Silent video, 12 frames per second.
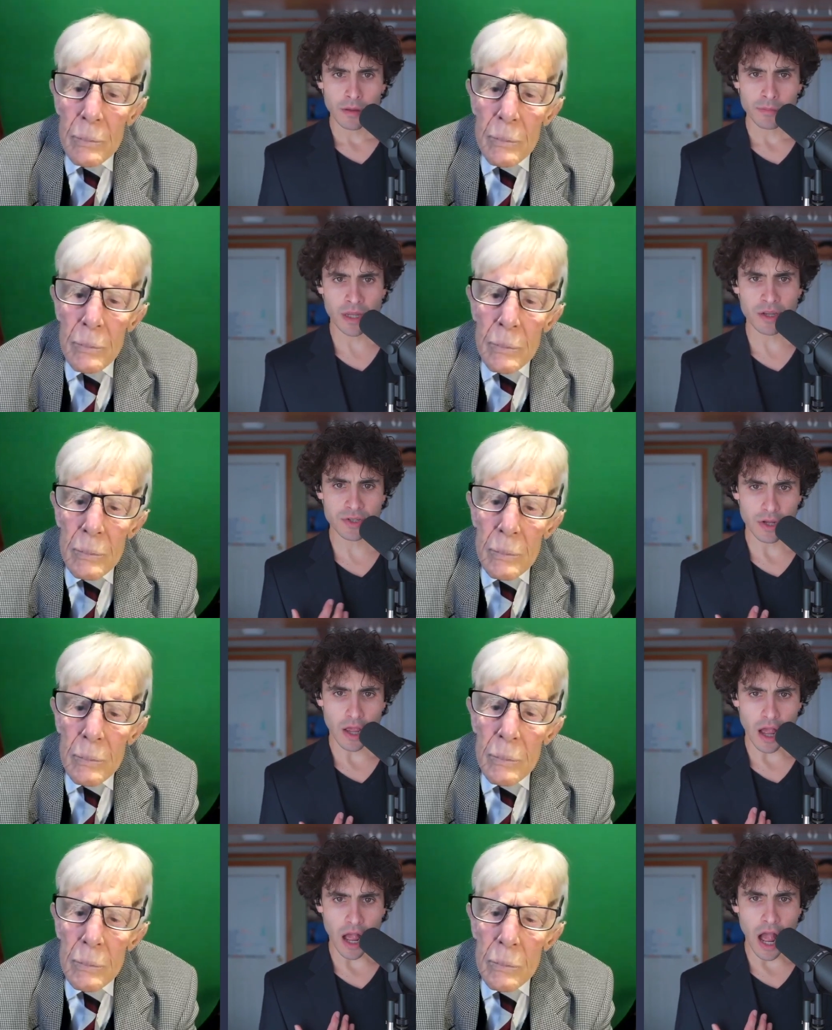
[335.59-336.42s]
Speaker 1: because
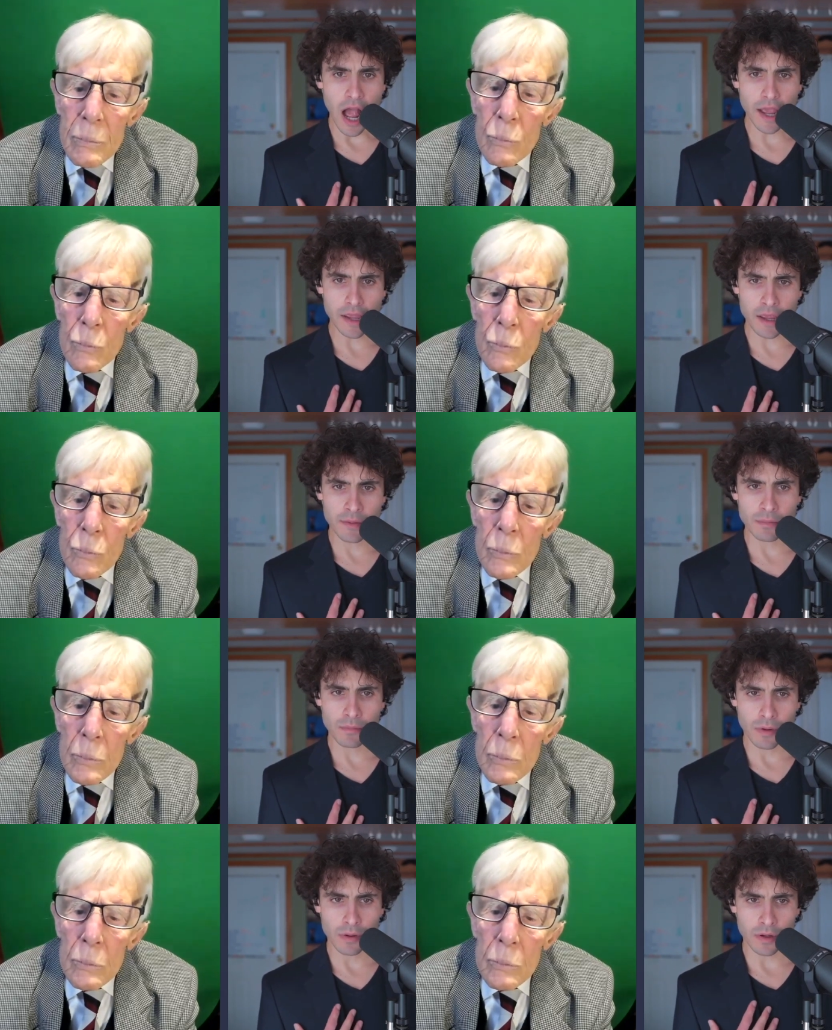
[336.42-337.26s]
I
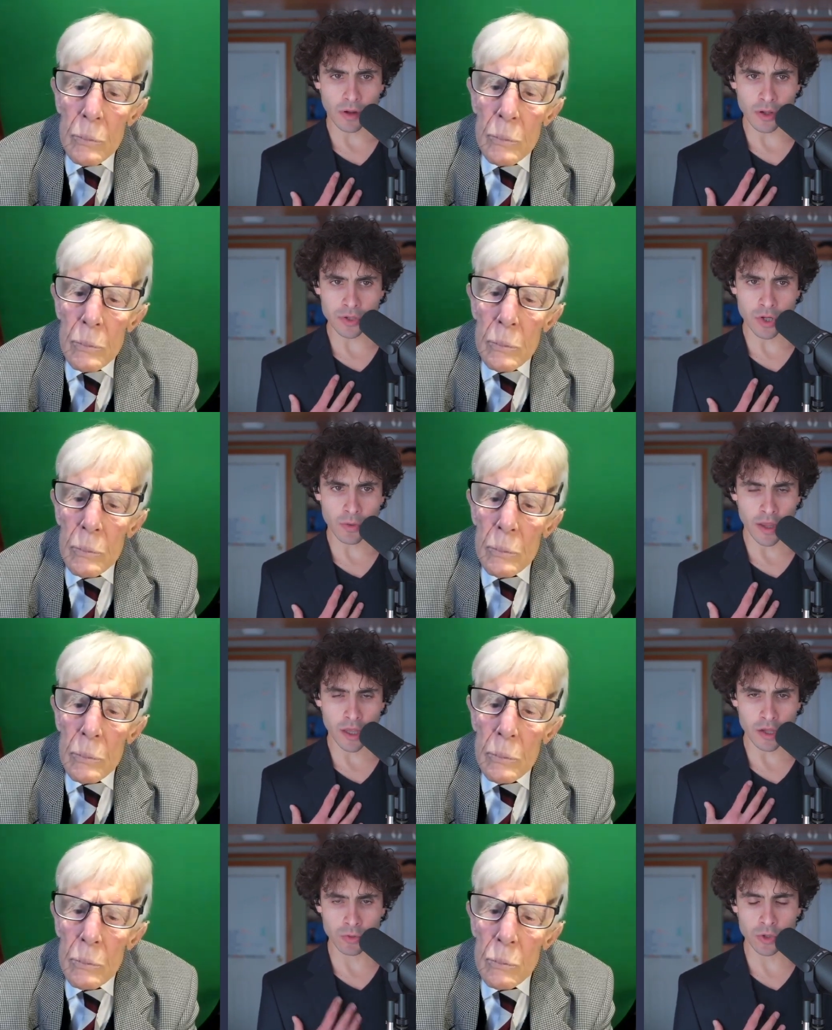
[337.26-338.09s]
am also a
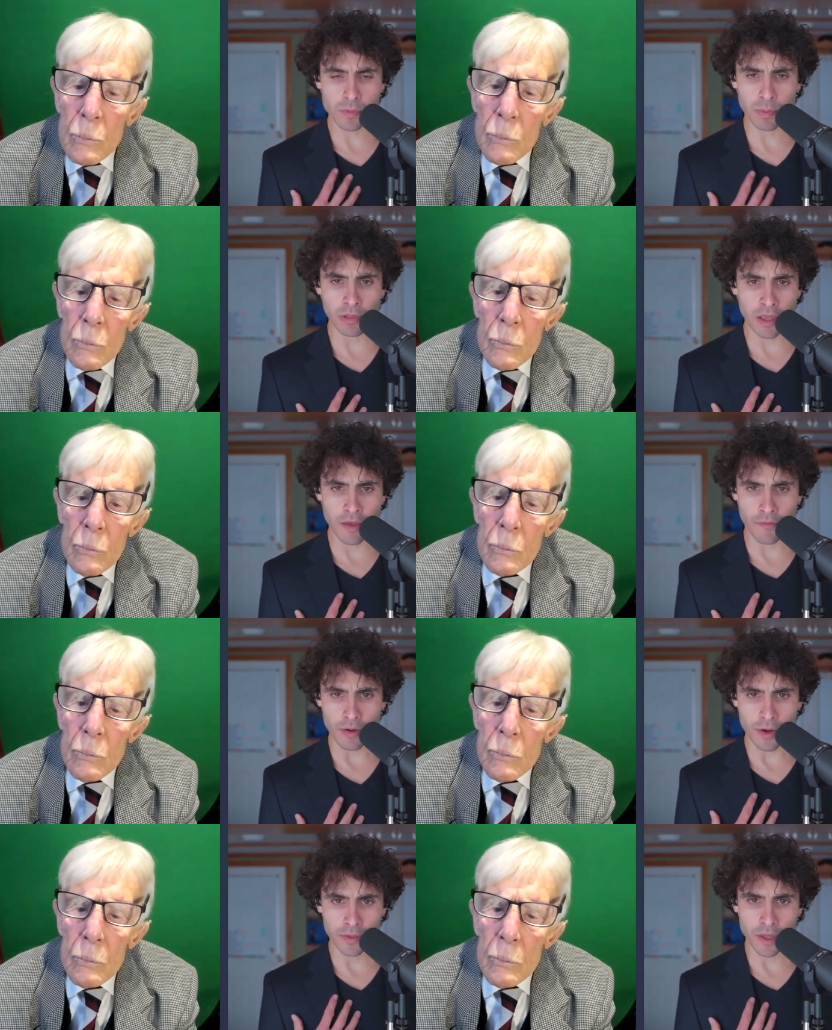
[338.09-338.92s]
huge
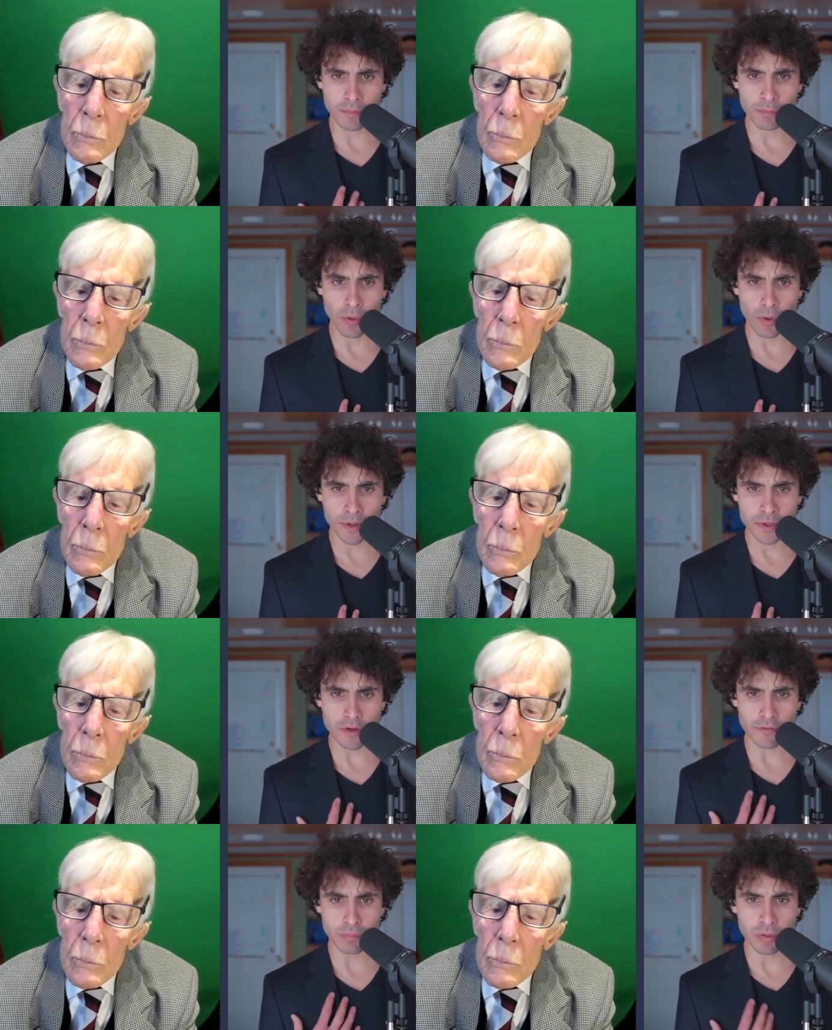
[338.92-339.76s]
believer in the
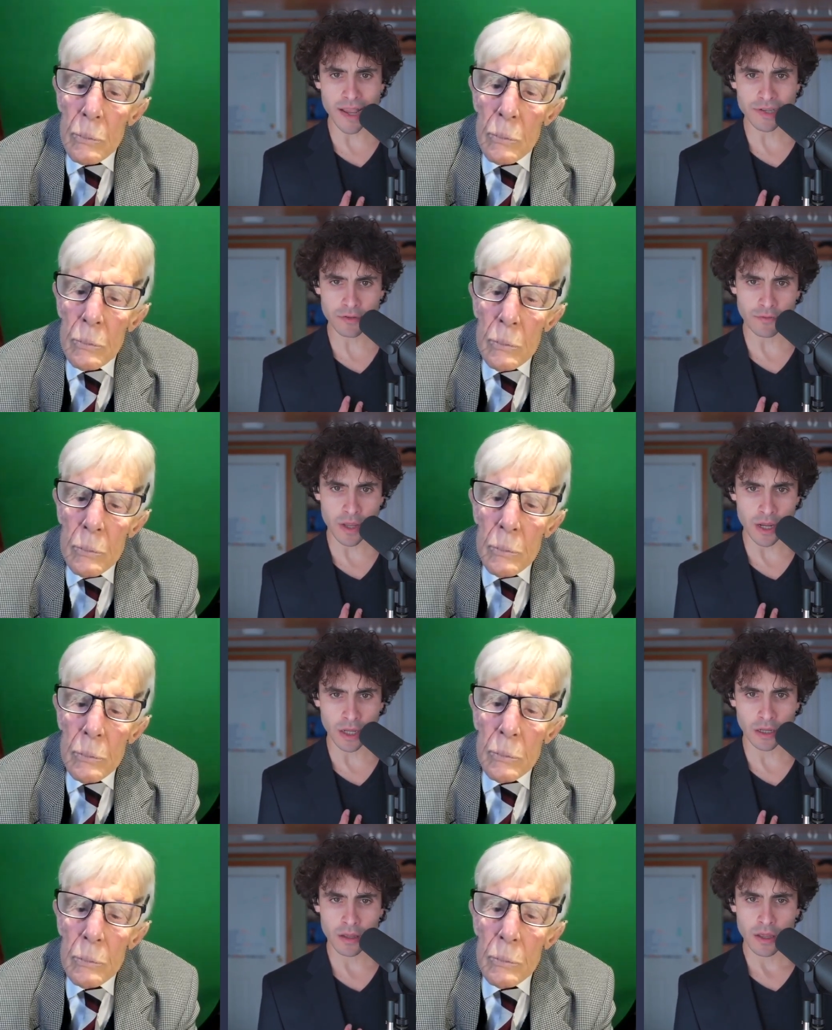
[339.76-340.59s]
importance of
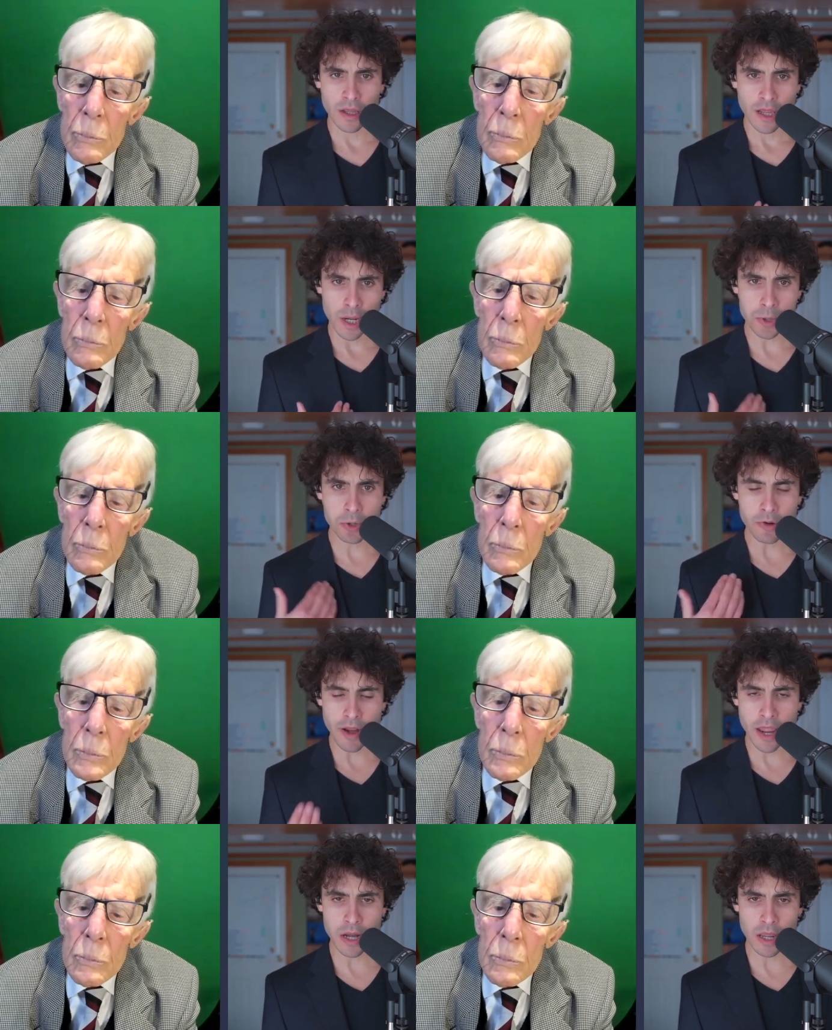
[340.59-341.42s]
breastfeeding in
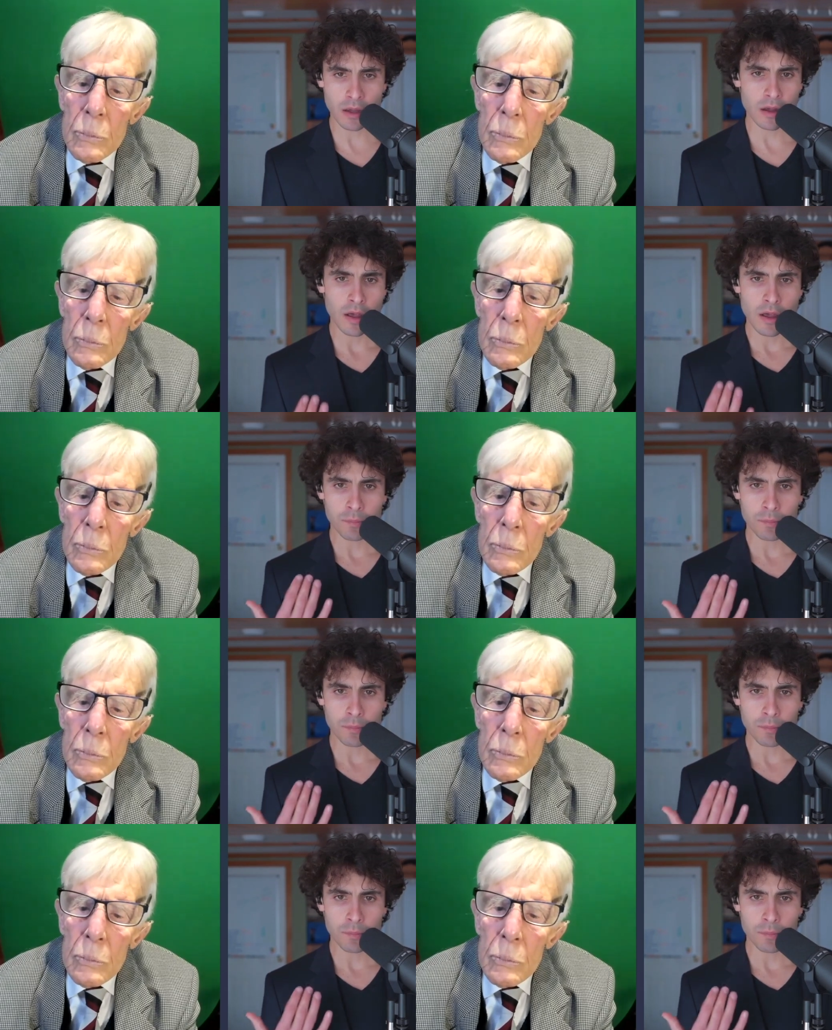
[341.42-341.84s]
training